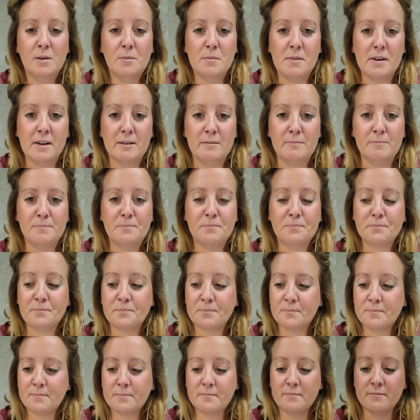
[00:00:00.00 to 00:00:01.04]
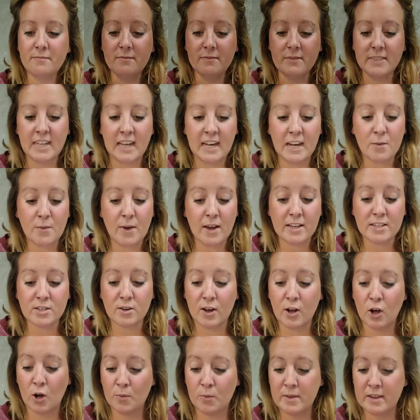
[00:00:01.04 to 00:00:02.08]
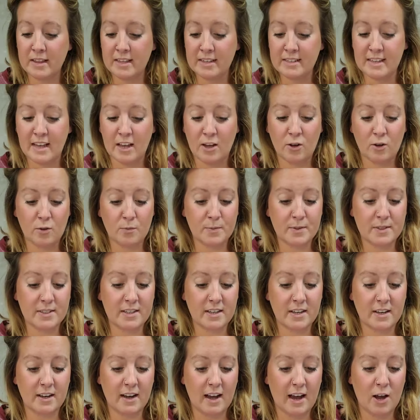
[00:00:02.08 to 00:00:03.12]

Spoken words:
But anyway, so I hope that this helps.